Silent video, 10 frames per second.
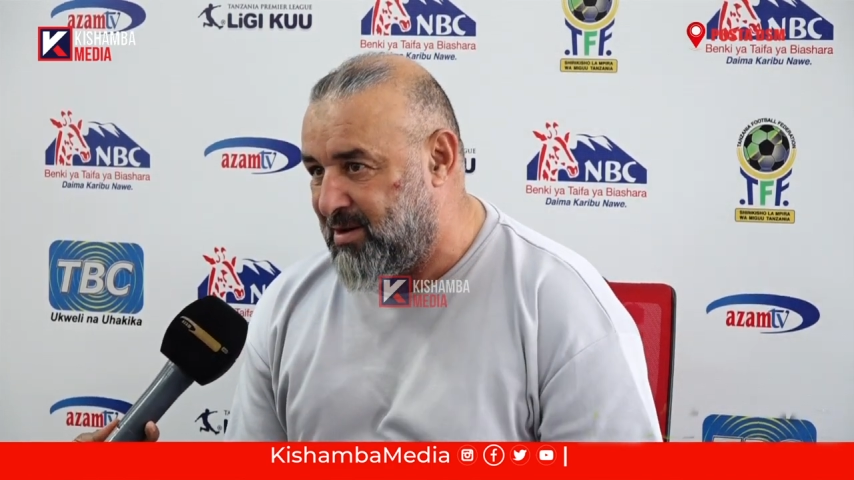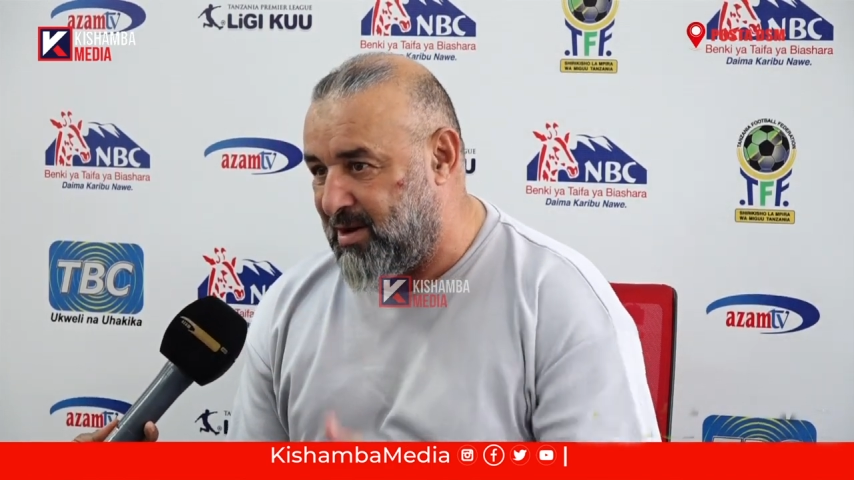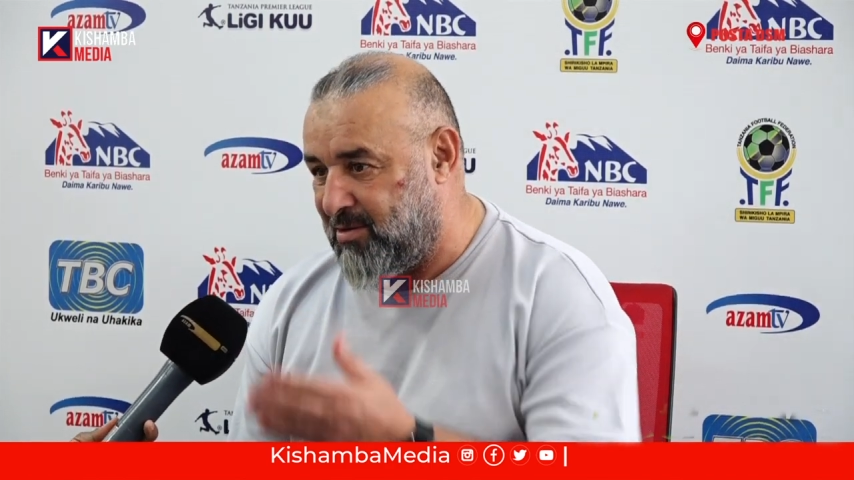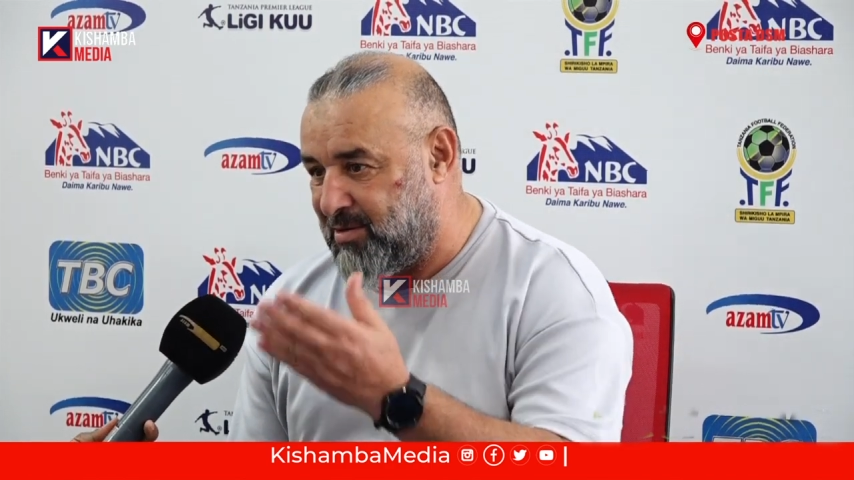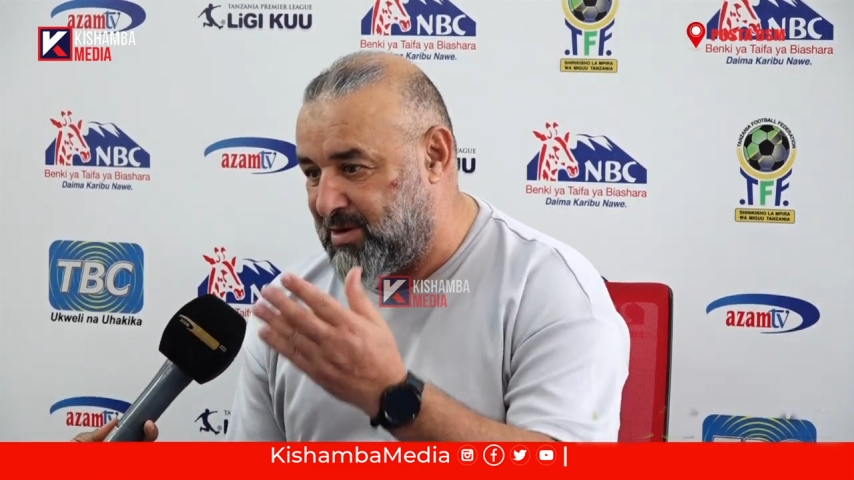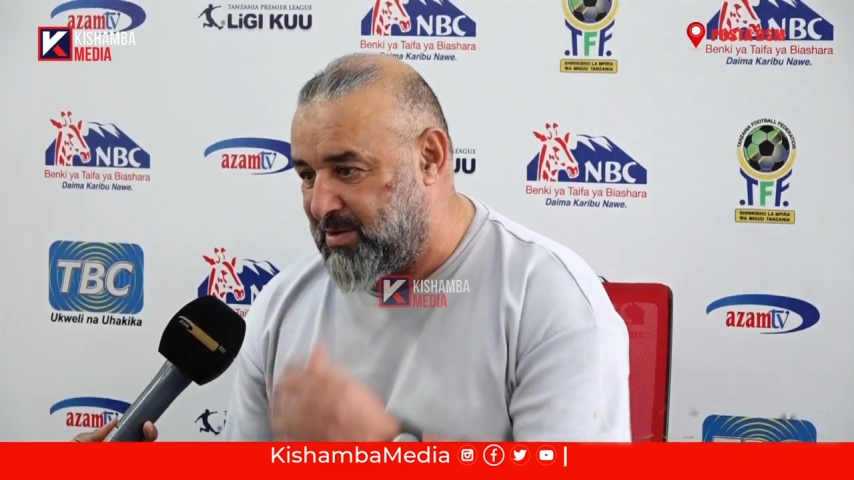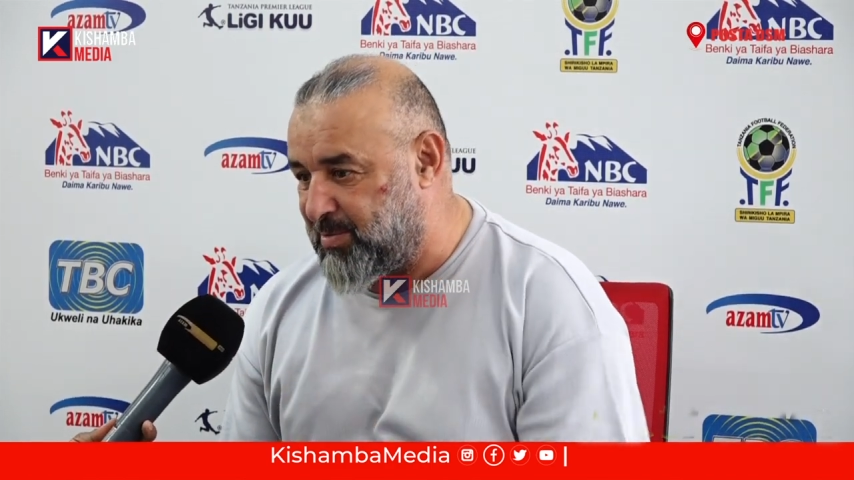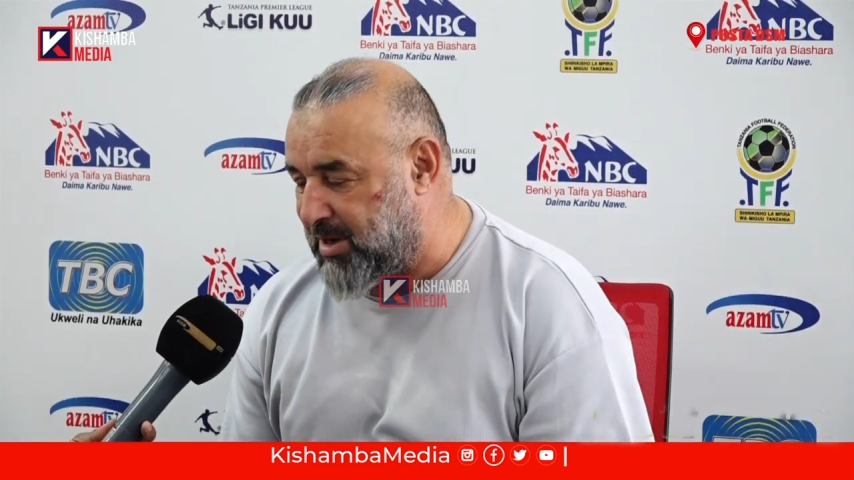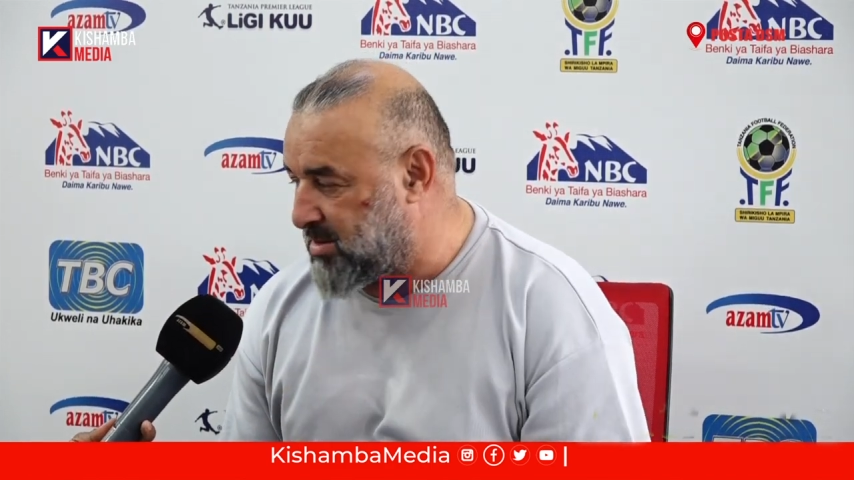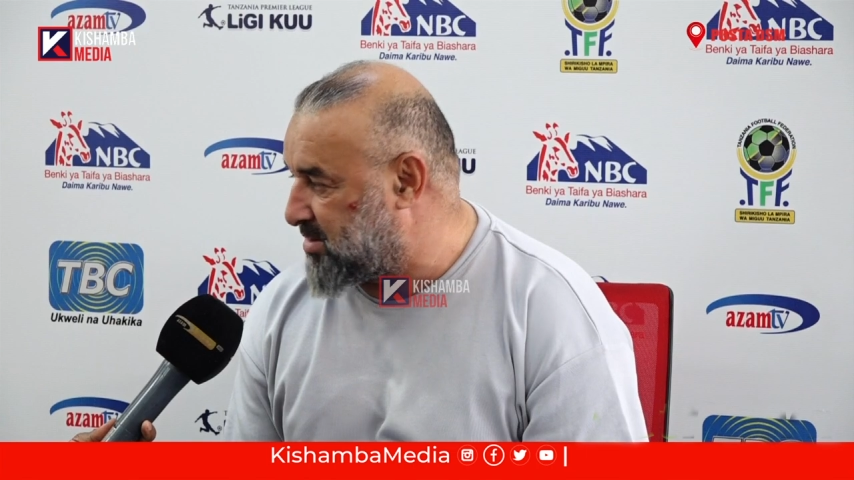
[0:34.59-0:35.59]
our
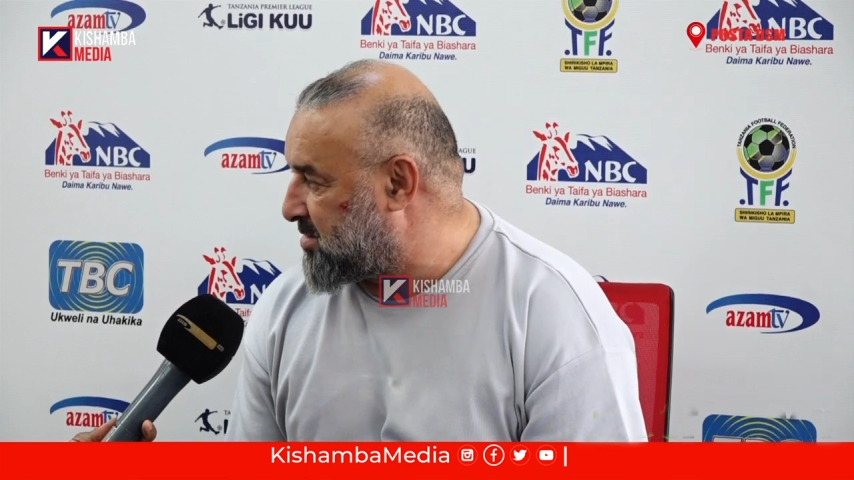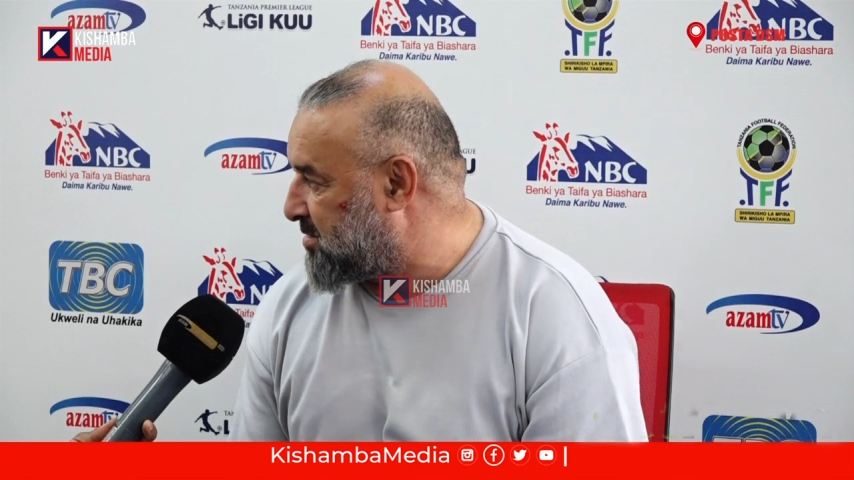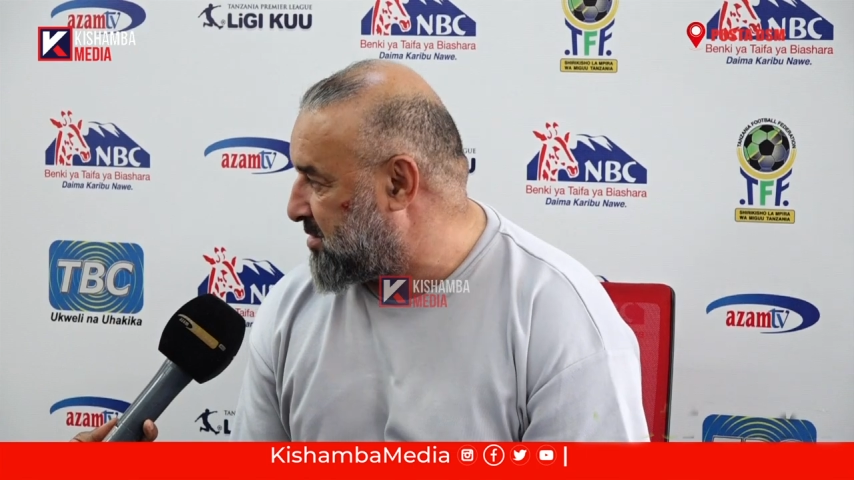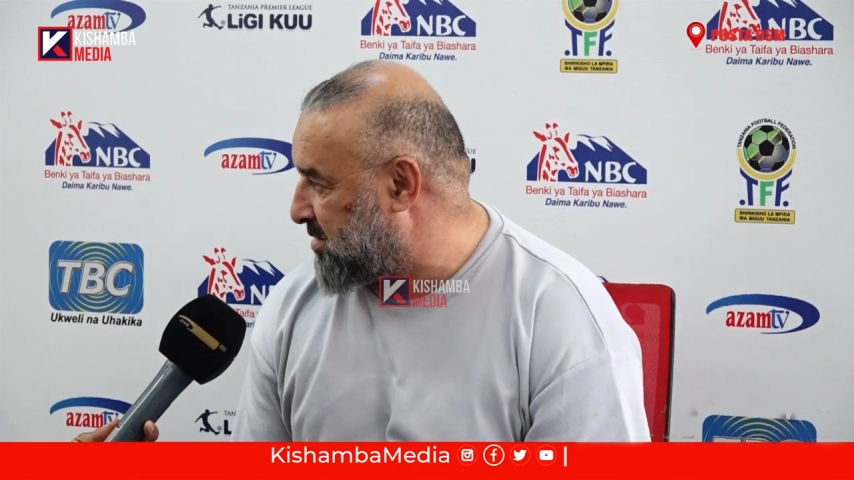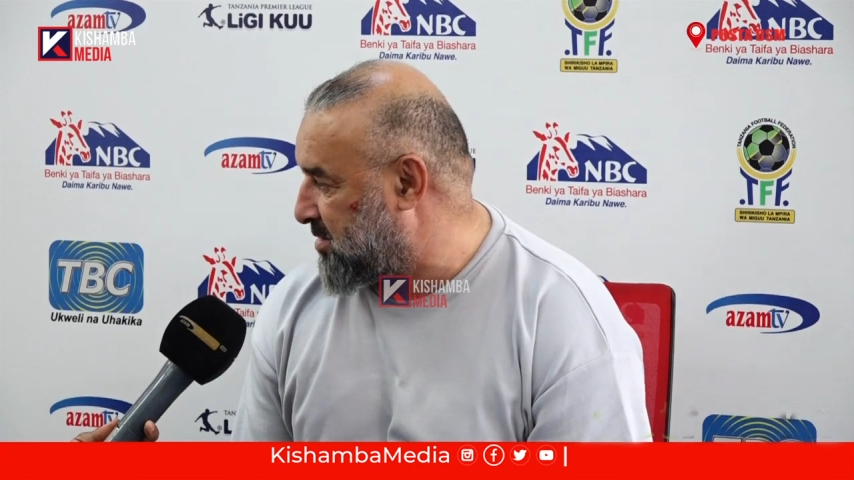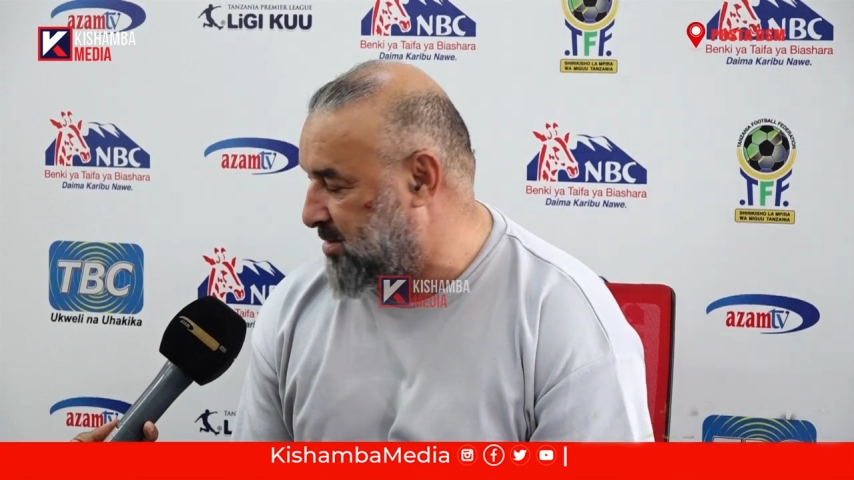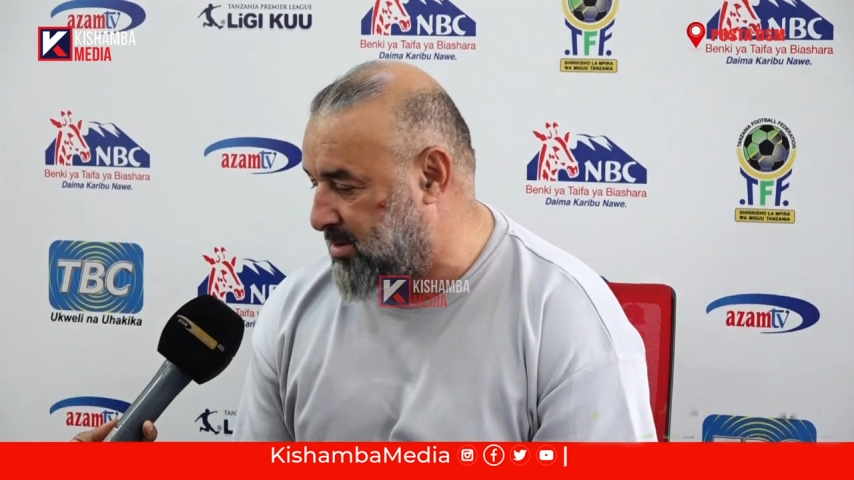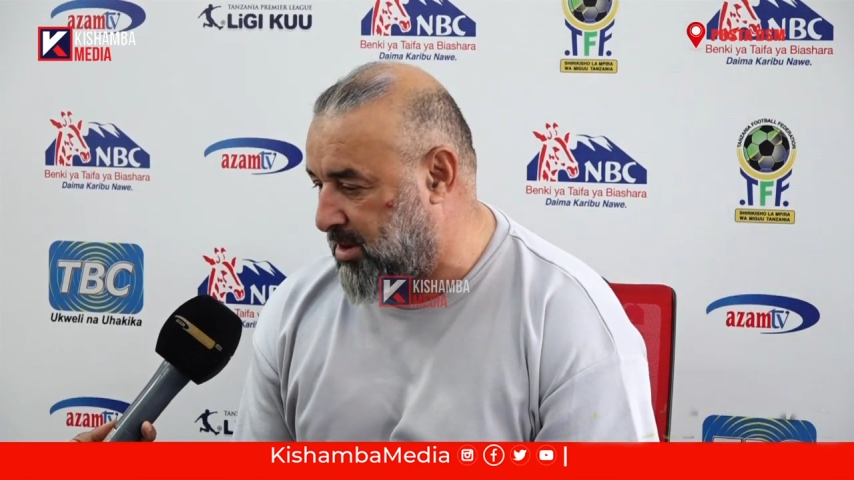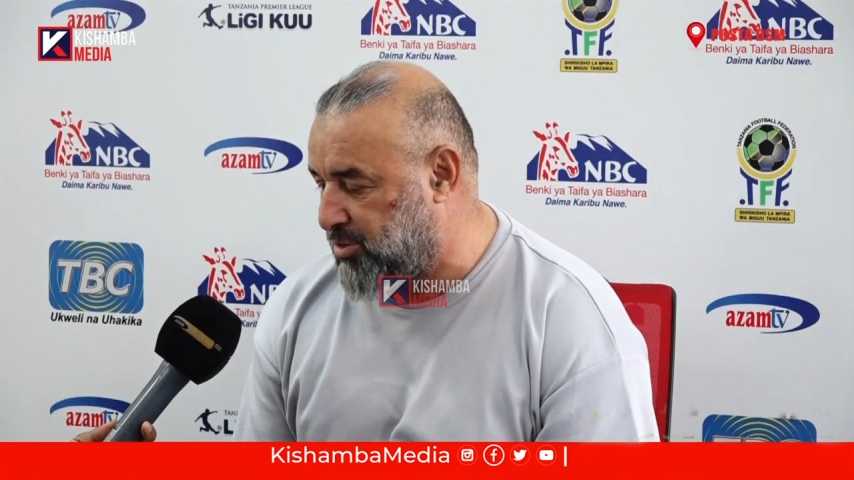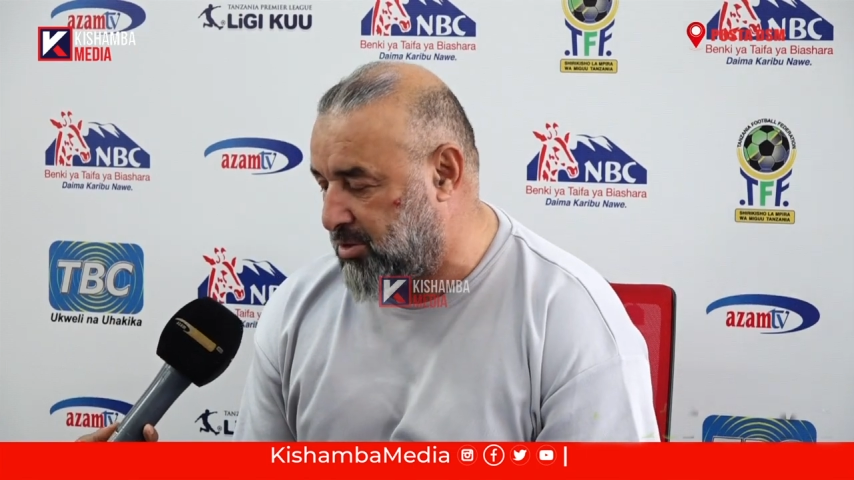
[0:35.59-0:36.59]
press
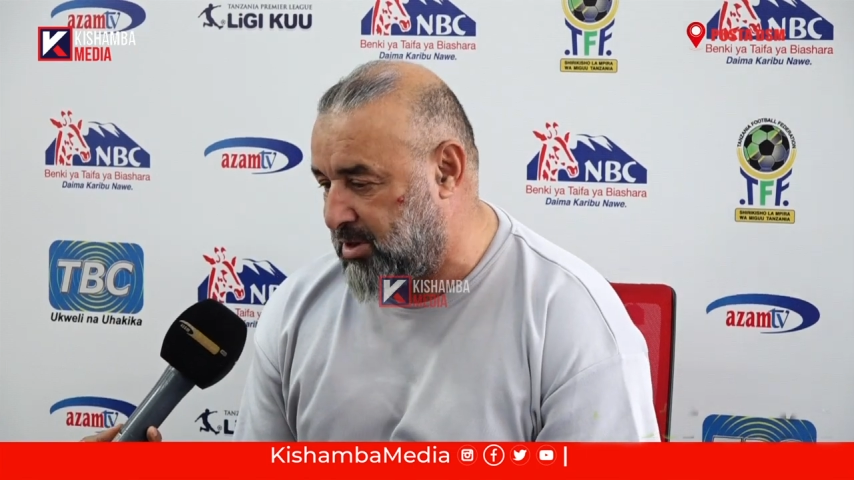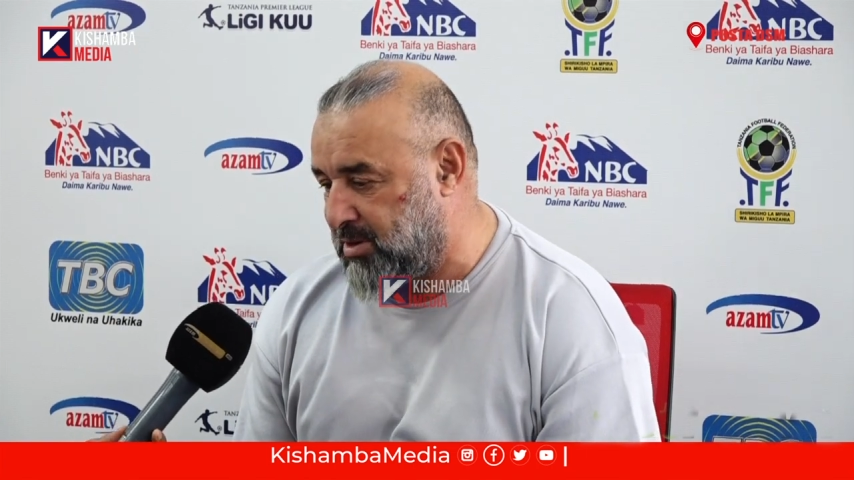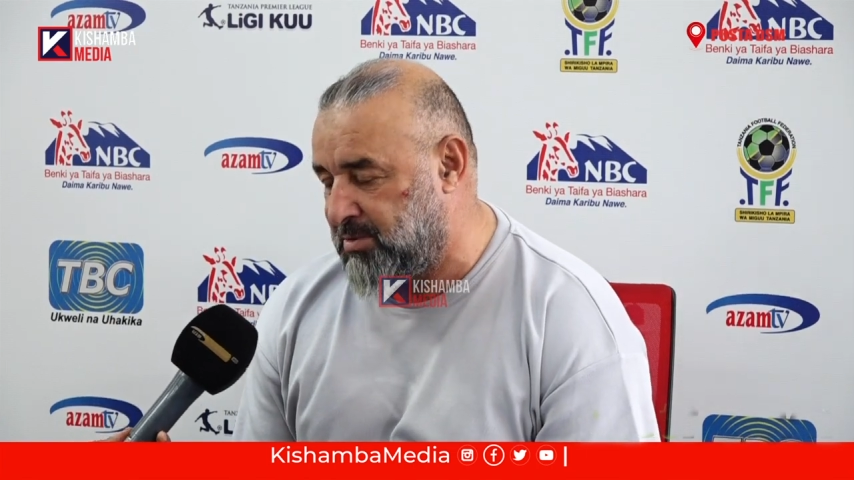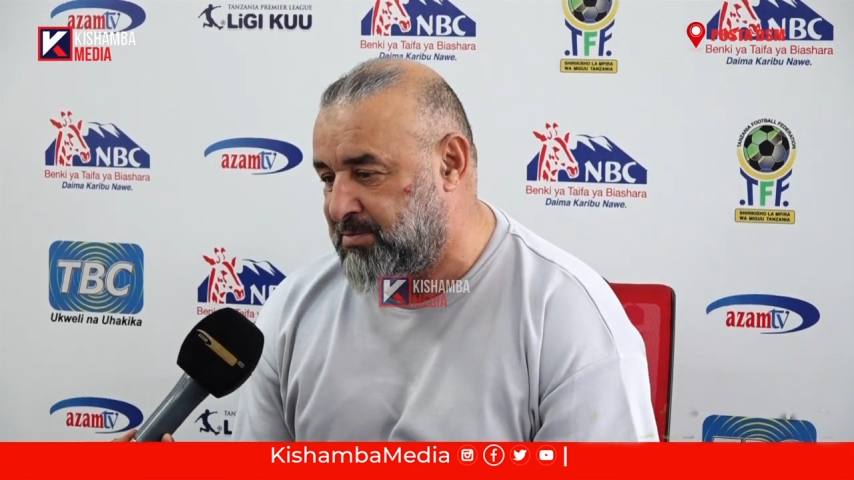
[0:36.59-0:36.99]
national.